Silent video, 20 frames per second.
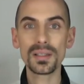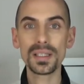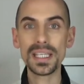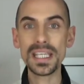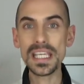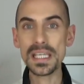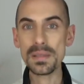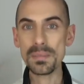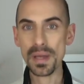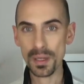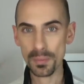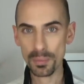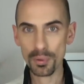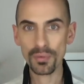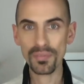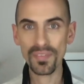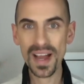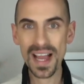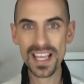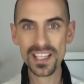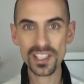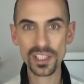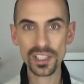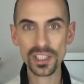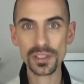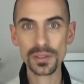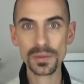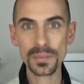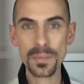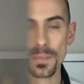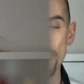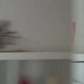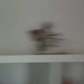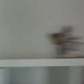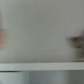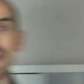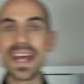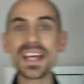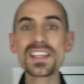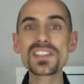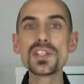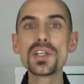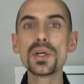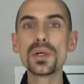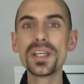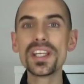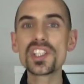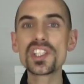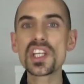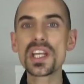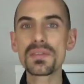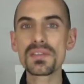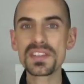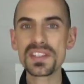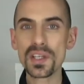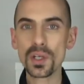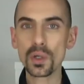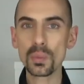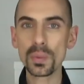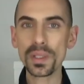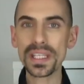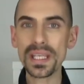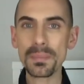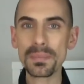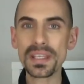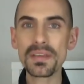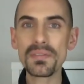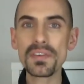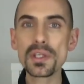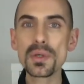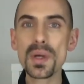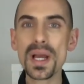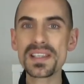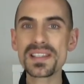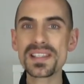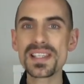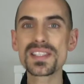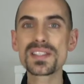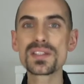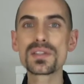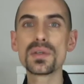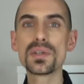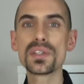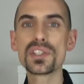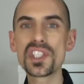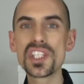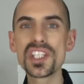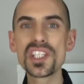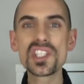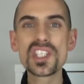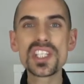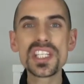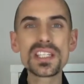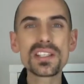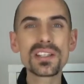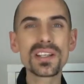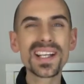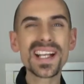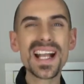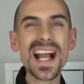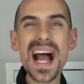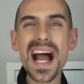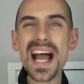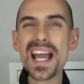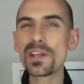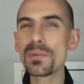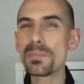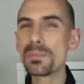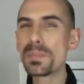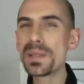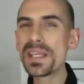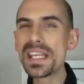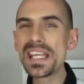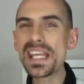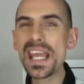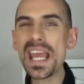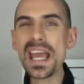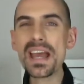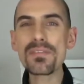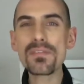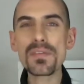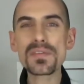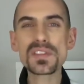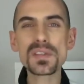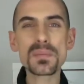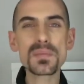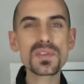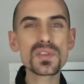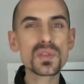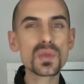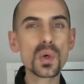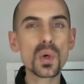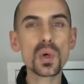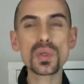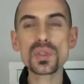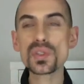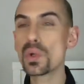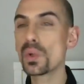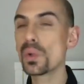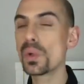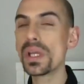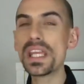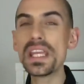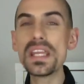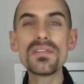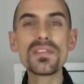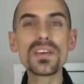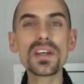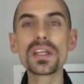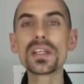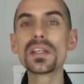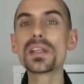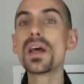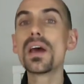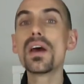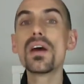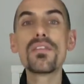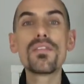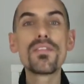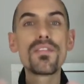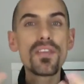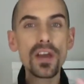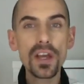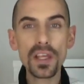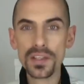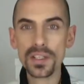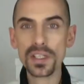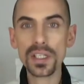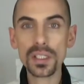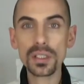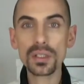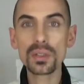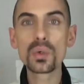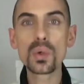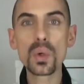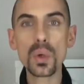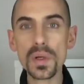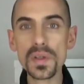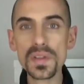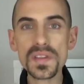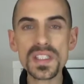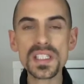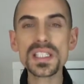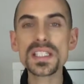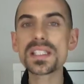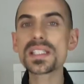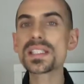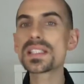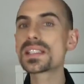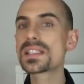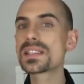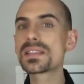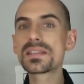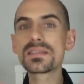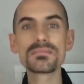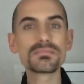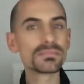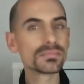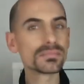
email provider. And as you know, each and every single week, I'm giving you access to a cheat sheet, a guide, a PDF of some sort, or even further courses